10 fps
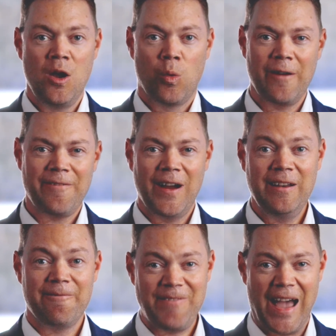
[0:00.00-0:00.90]
What I
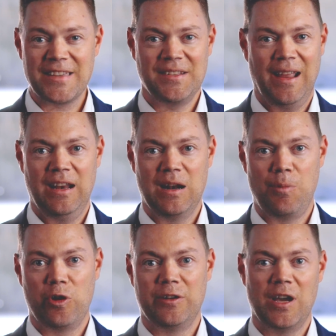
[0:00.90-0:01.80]
find fascinating
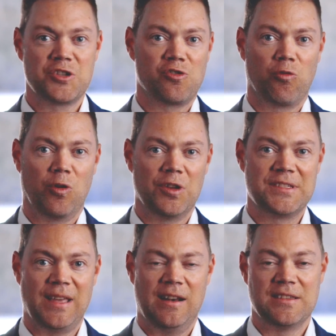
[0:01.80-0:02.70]
about industrial real
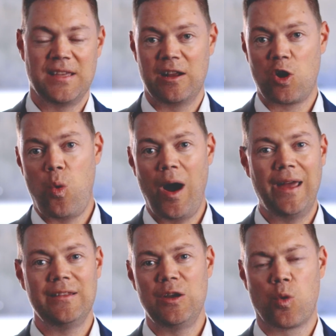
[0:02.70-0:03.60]
estate is that it
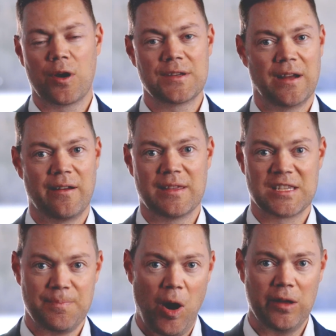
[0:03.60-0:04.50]
quietly works out of the
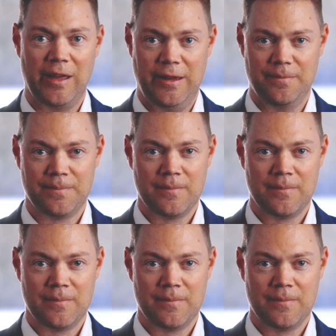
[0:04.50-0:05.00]
spotlight.